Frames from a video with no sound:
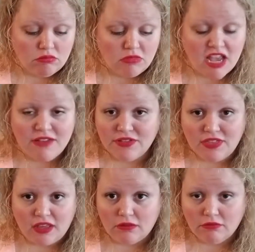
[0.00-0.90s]

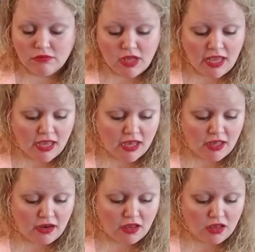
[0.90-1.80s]
everything.
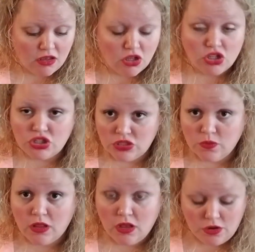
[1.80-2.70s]
And she's
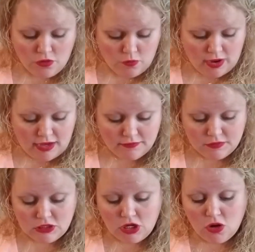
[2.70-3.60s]
well on her way.
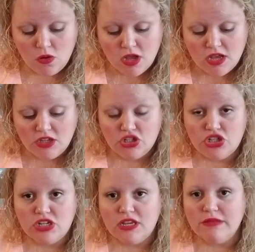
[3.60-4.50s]
So
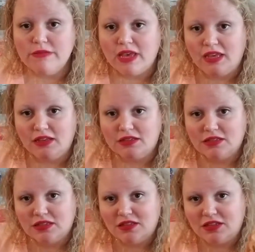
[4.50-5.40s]
she
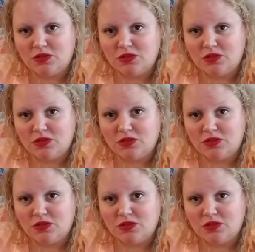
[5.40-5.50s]
makes these